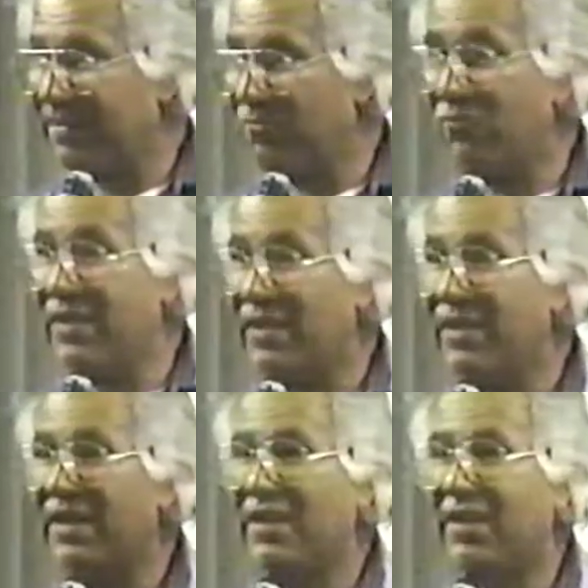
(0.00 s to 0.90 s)
We
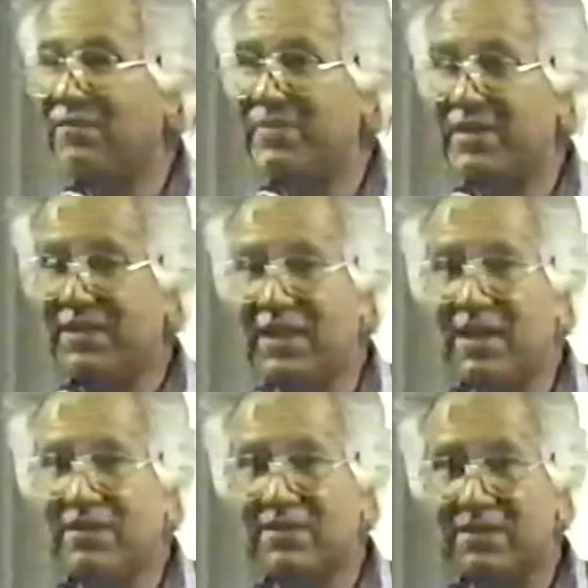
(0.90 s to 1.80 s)
have been
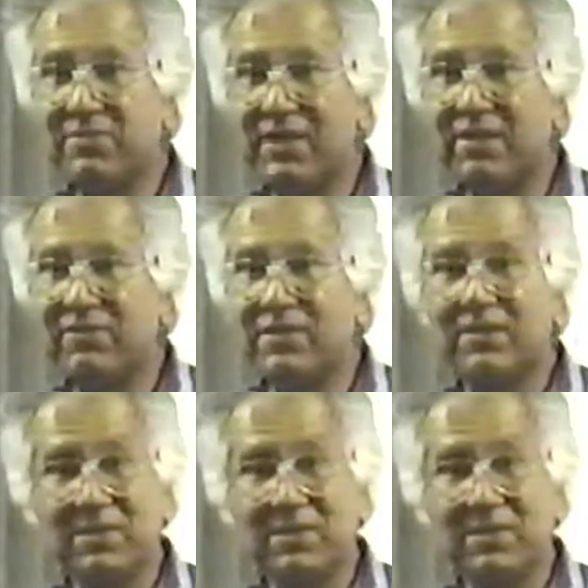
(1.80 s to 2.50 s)
taught somehow,